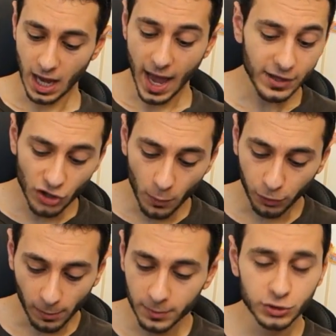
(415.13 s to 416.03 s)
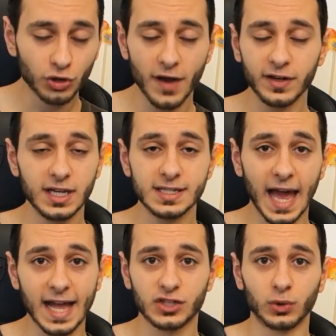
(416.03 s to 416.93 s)
I had no problems driving these
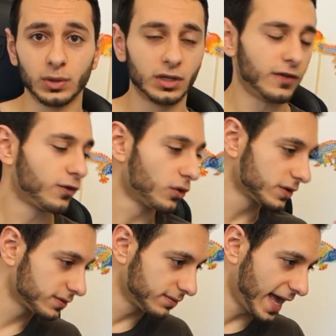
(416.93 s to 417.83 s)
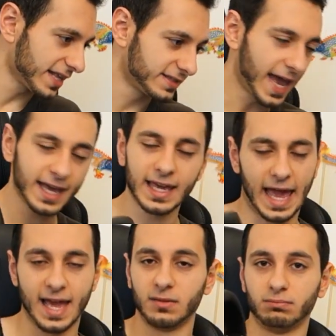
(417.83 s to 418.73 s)
at all, and of course that DAC
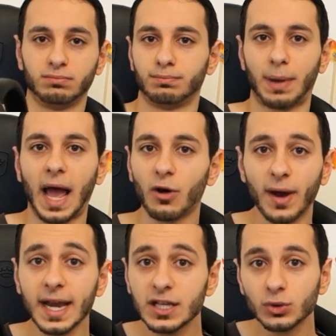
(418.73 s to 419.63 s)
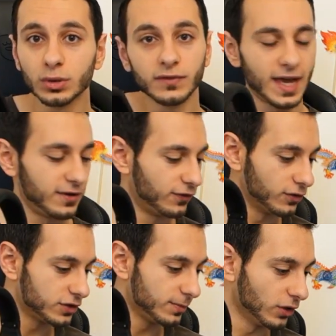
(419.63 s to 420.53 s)
can power any sort of
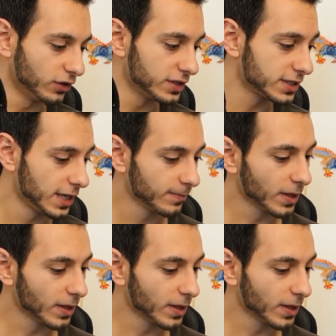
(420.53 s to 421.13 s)
headphones honest,